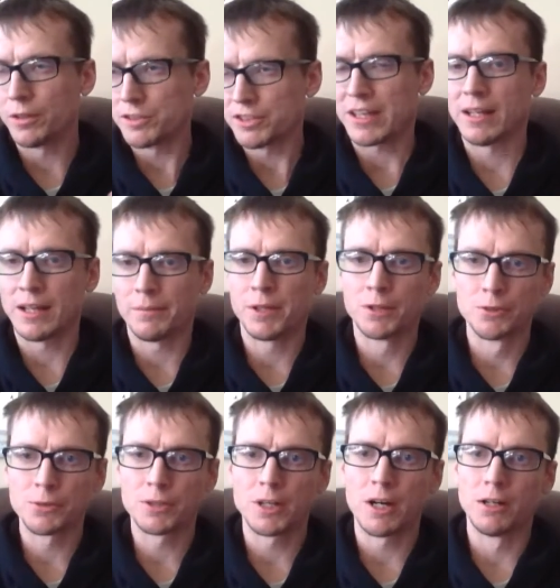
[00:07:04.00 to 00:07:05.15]
satellite beetles,
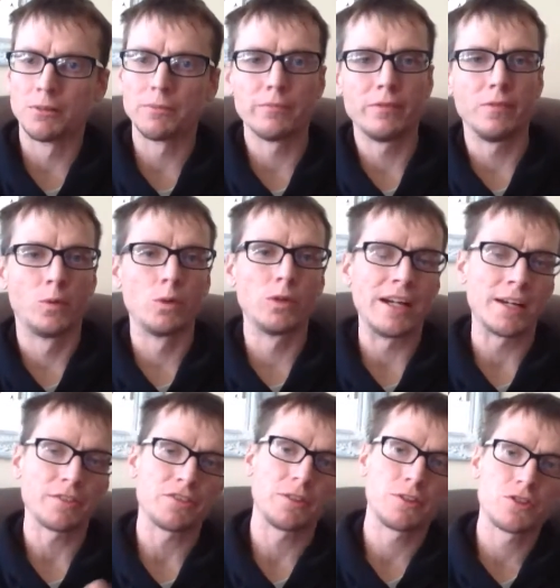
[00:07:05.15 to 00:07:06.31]
we'll call them, will
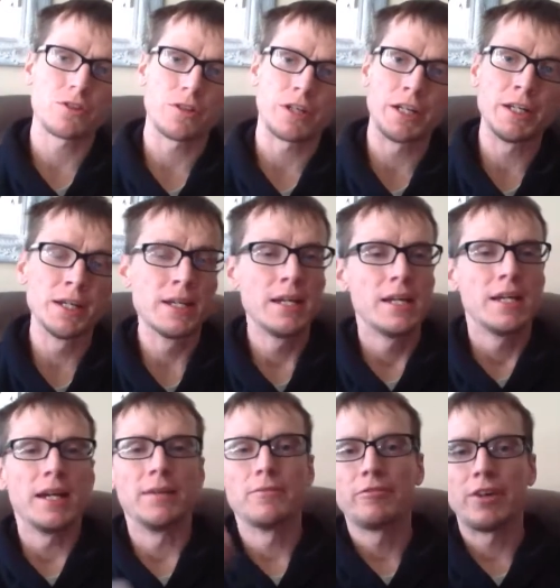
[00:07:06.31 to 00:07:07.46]
exit the tree
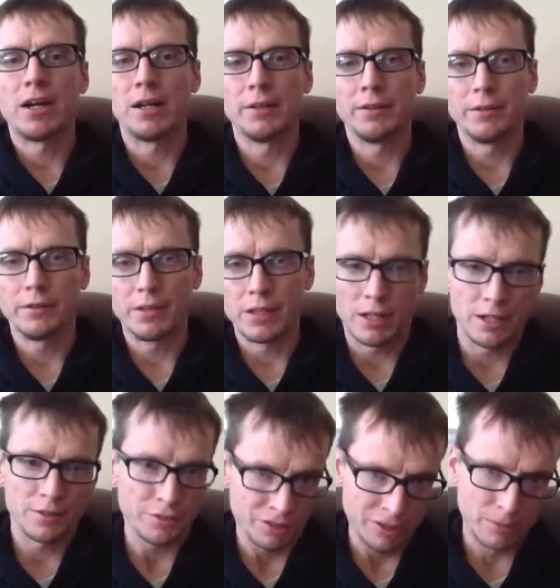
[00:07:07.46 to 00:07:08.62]
and find
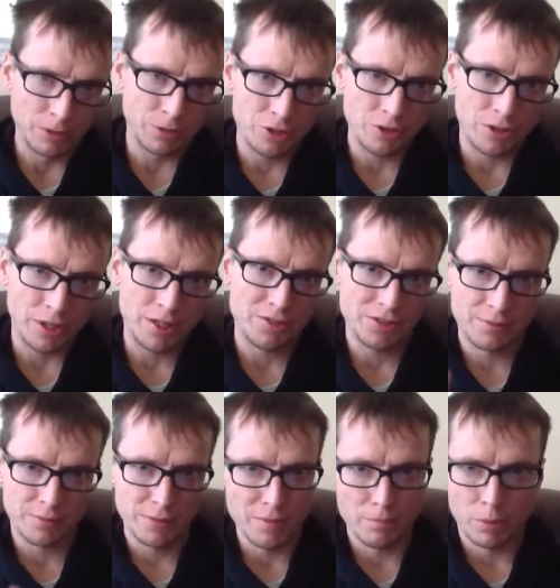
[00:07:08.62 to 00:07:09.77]
similar trees
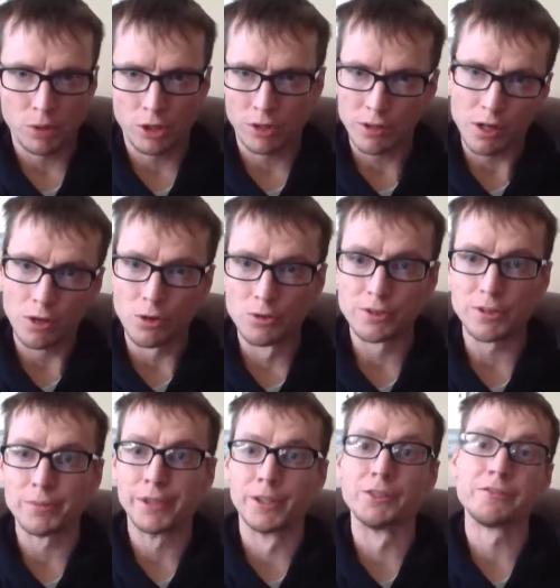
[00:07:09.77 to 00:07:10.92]
and bore holes in the
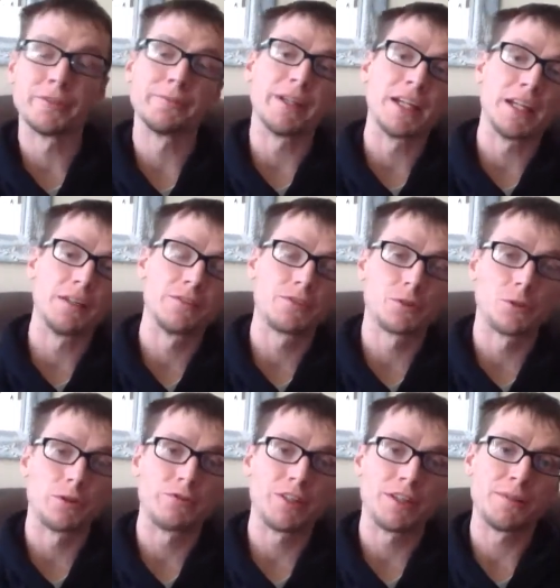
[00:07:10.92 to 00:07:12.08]
middle of them and sort
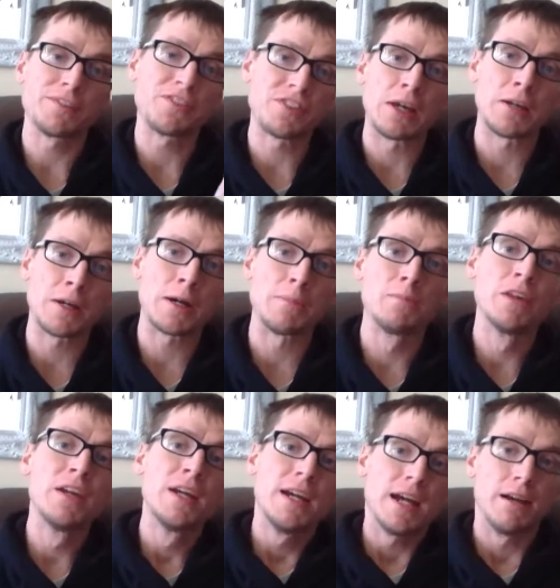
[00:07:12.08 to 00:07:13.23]
of get it set up.
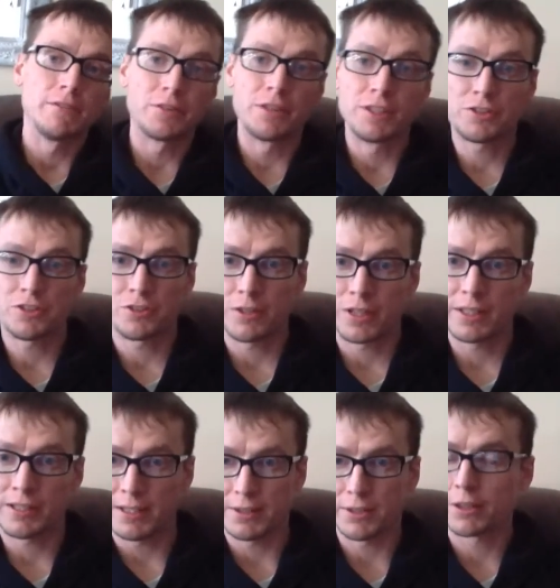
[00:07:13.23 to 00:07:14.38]
After this tree
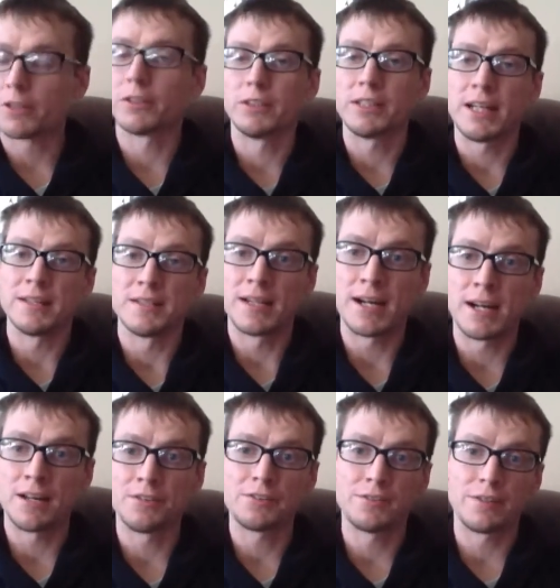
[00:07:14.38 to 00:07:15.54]
that they're currently at
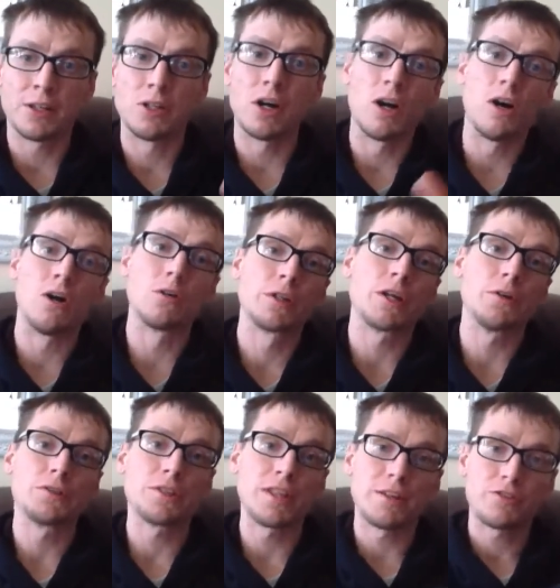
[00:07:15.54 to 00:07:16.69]
dies, they'll all go
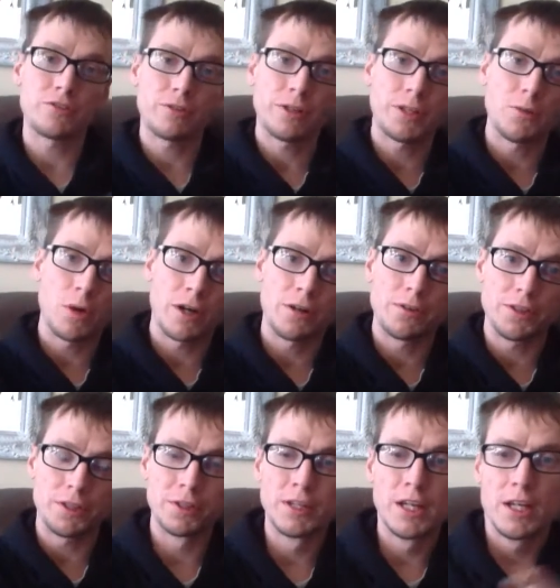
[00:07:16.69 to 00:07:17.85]
to that tree where
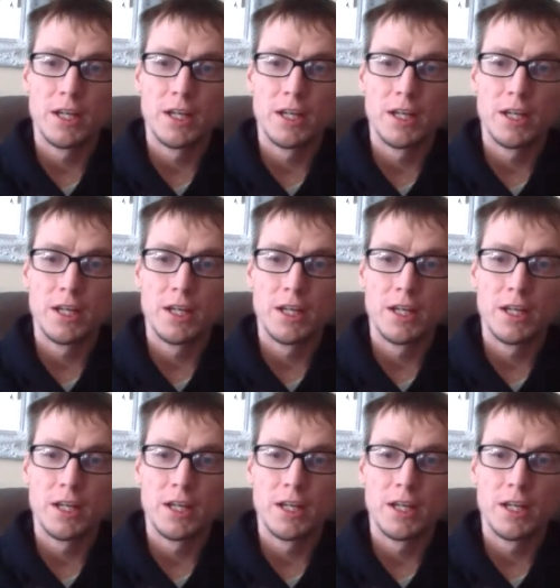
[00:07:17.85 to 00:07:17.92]
the